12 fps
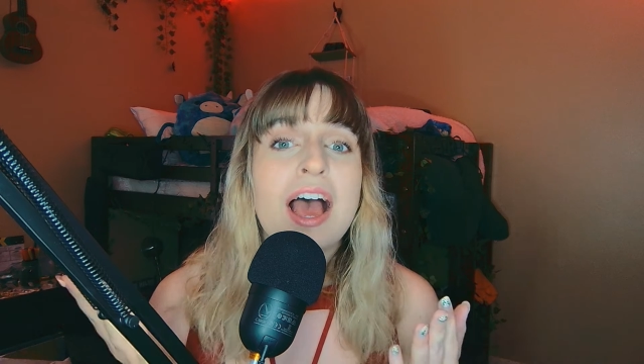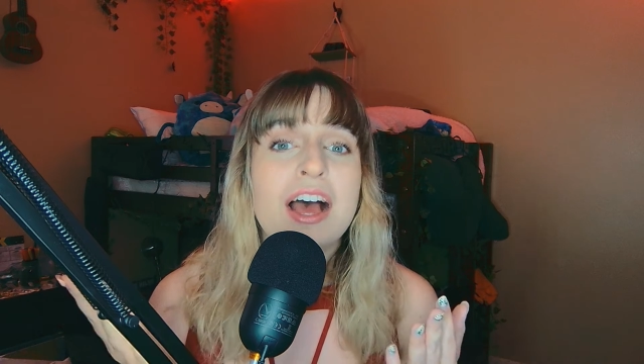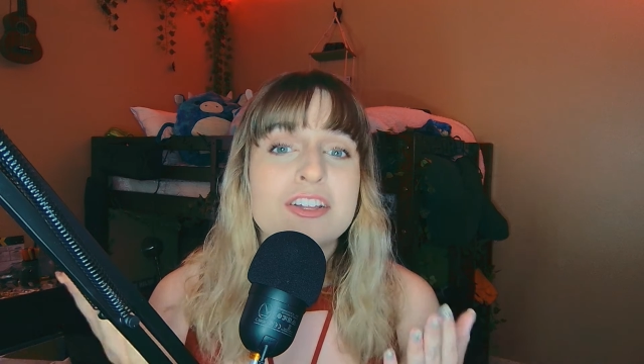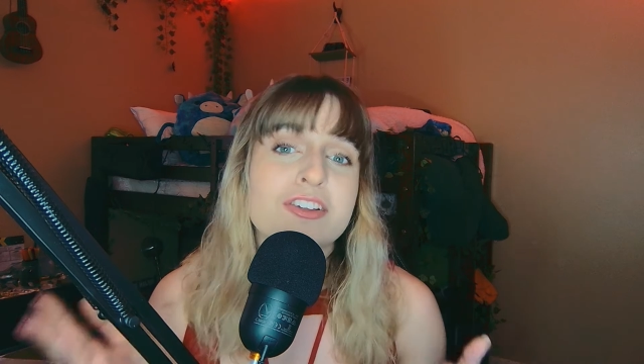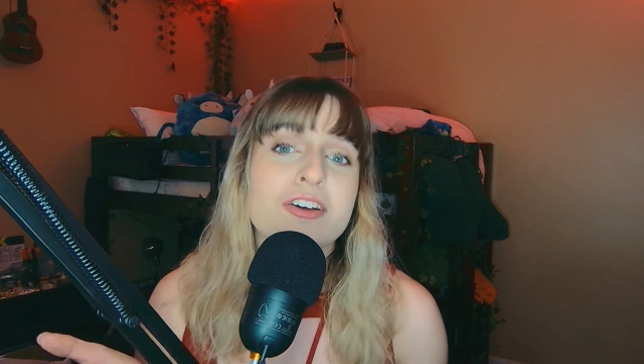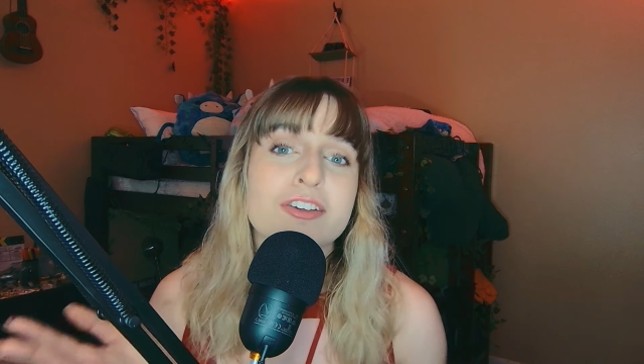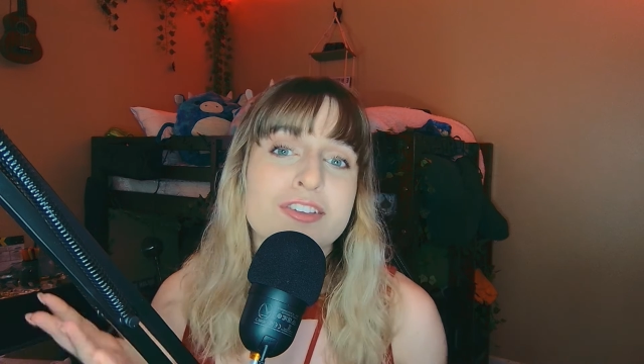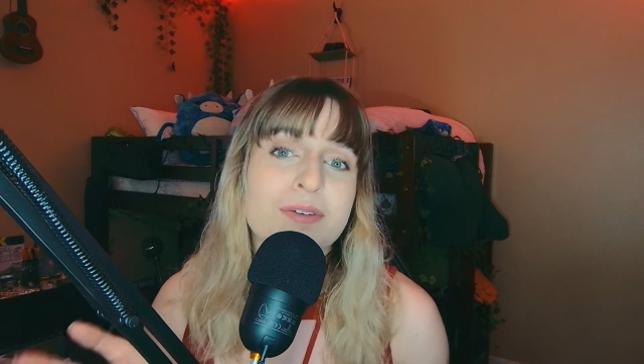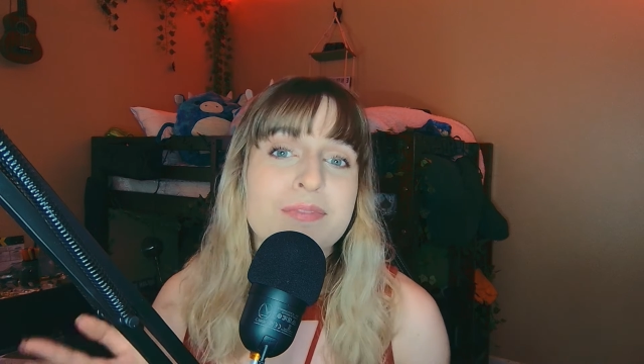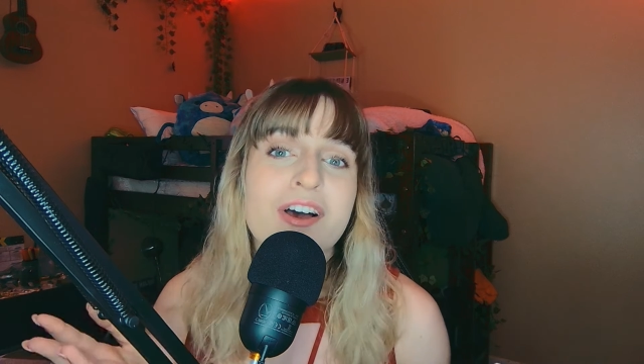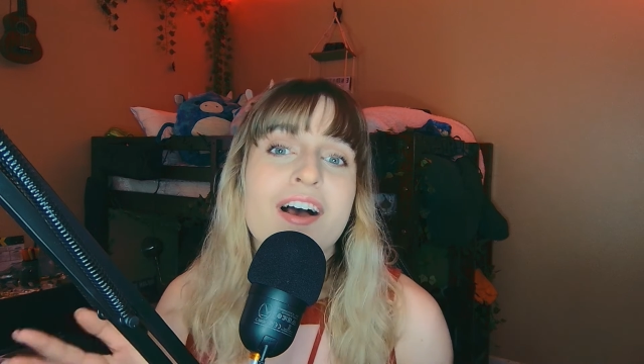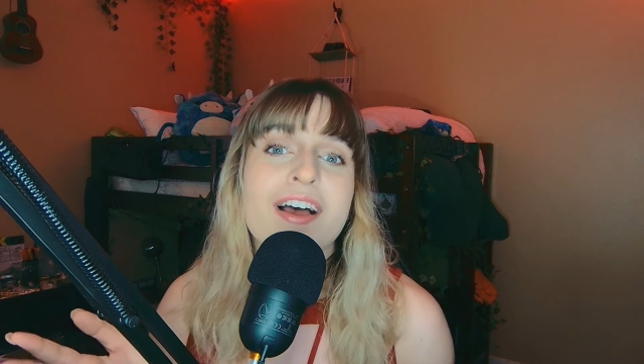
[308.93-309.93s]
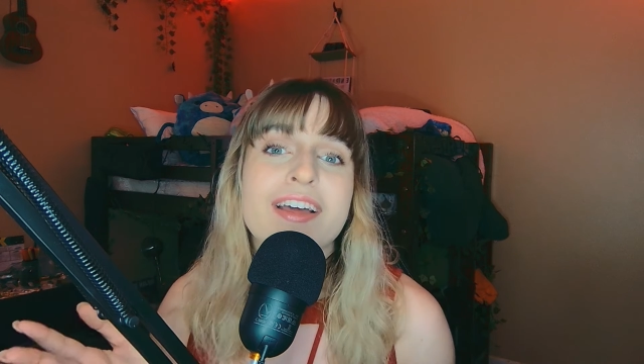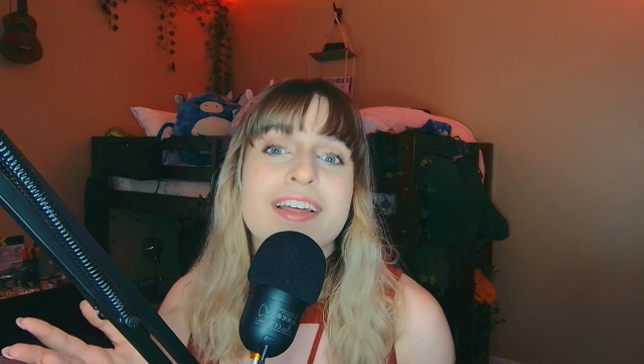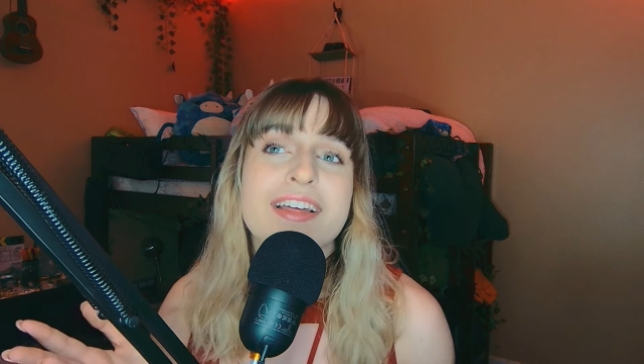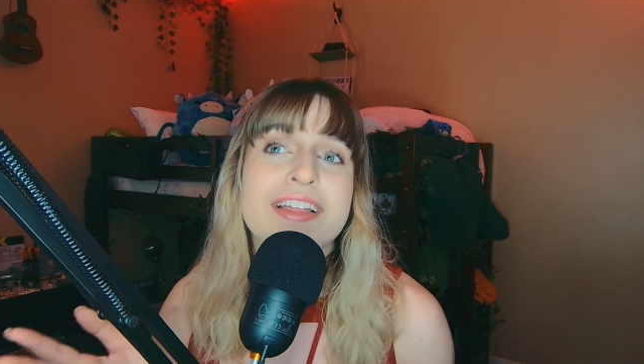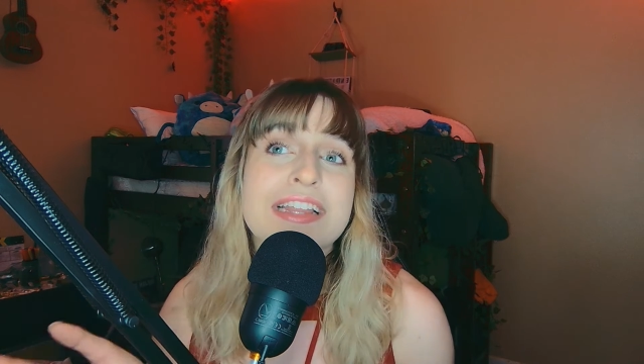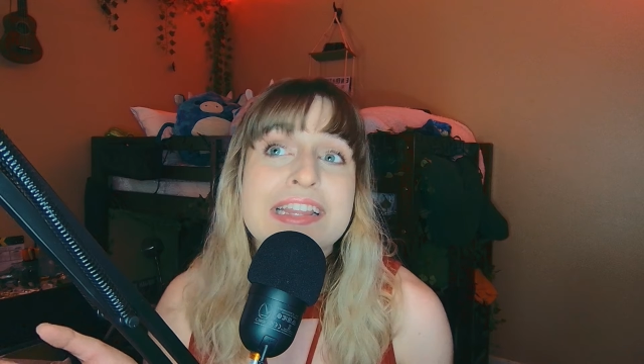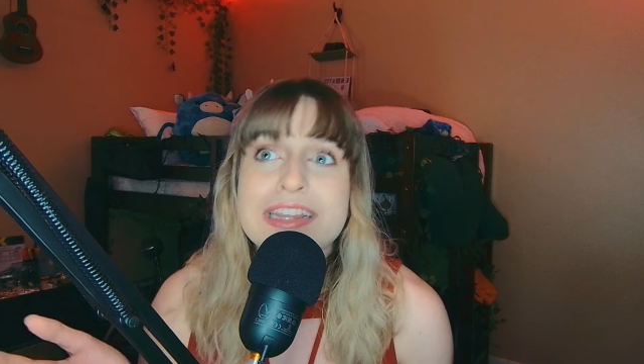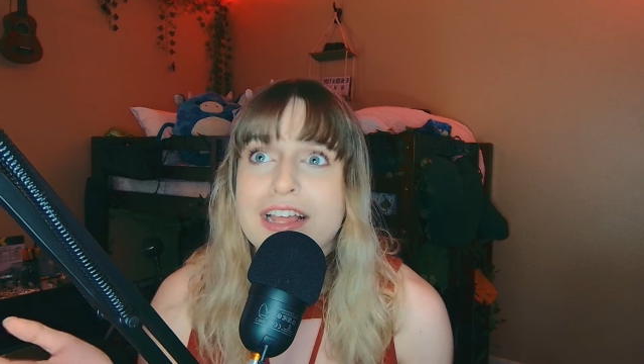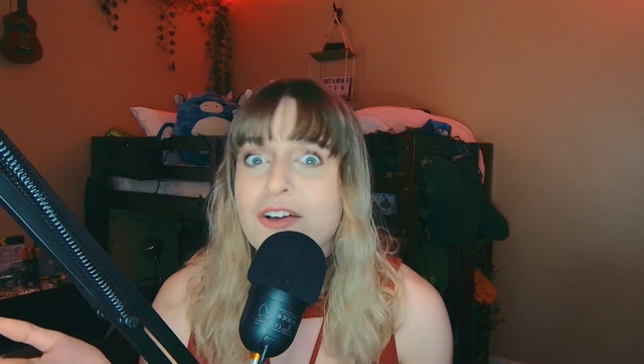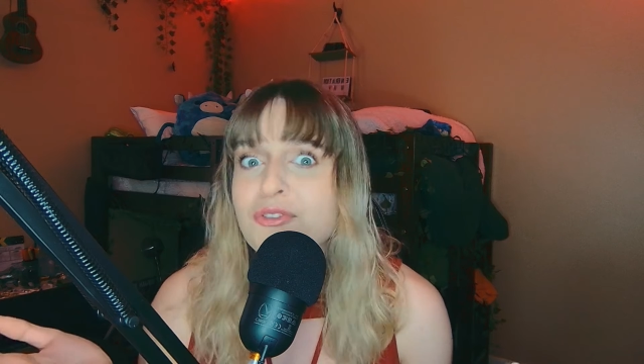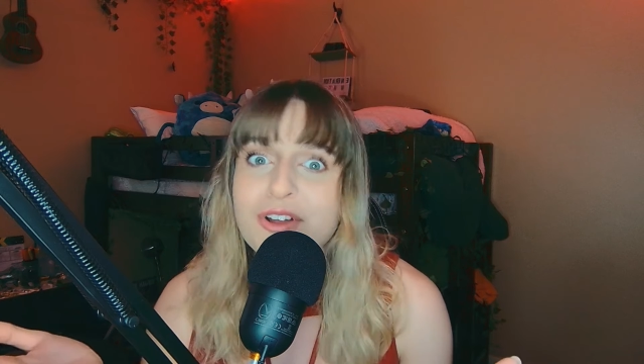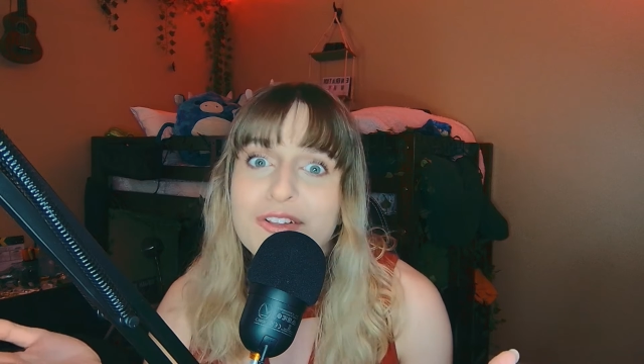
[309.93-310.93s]
as long as I'm not
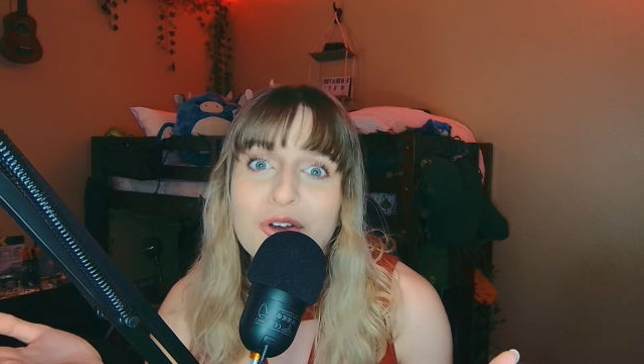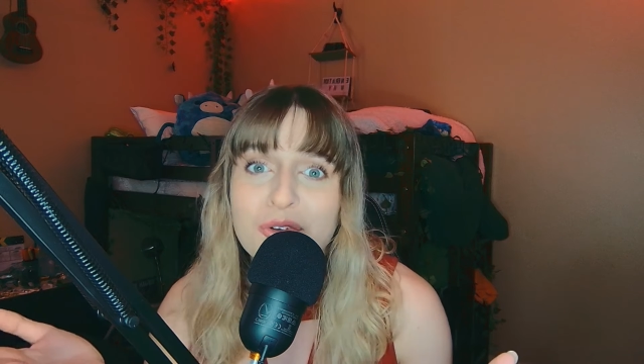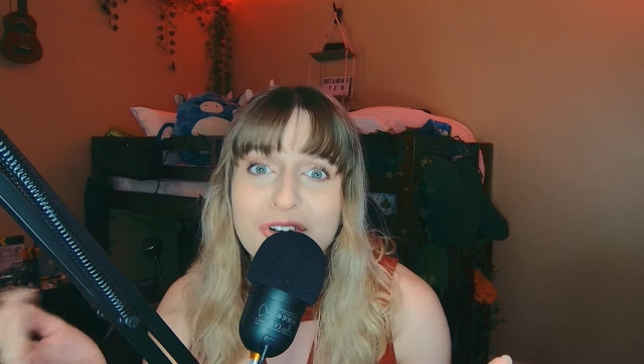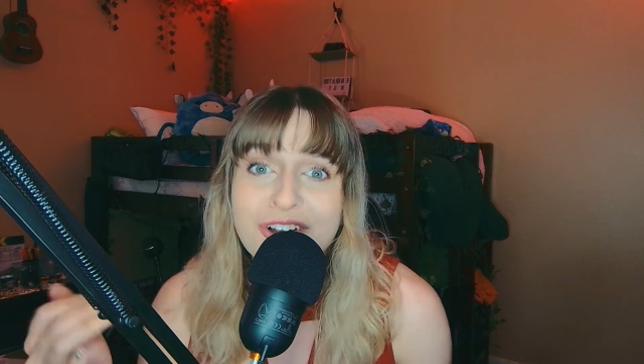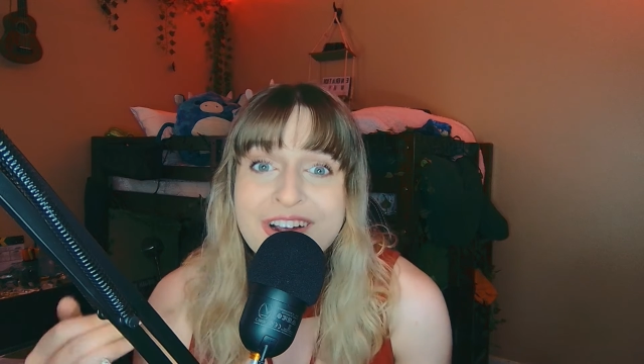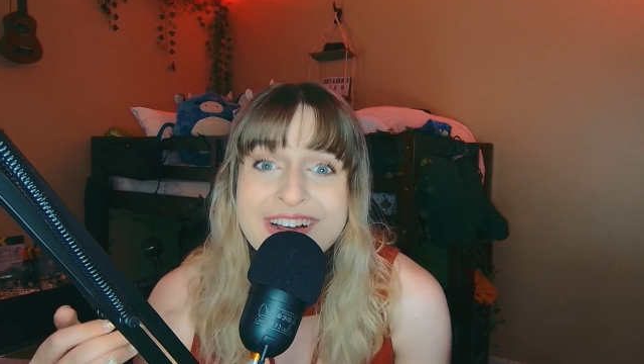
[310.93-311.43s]
a freeloader.